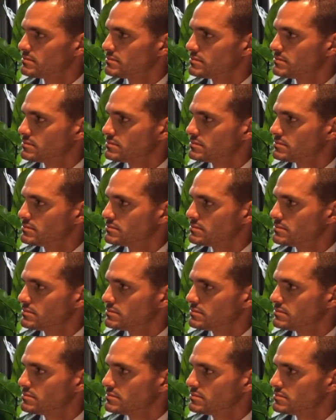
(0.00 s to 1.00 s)

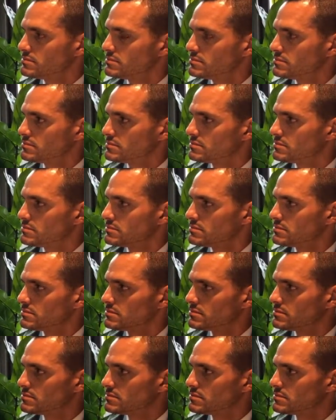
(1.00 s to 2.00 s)

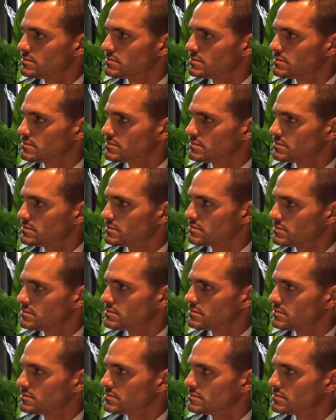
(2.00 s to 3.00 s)

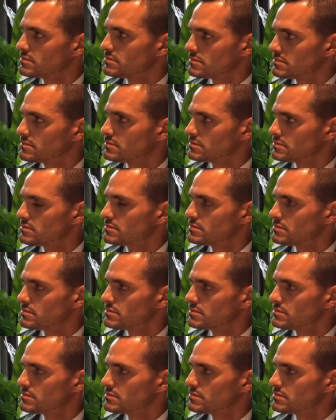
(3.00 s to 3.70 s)
(silent)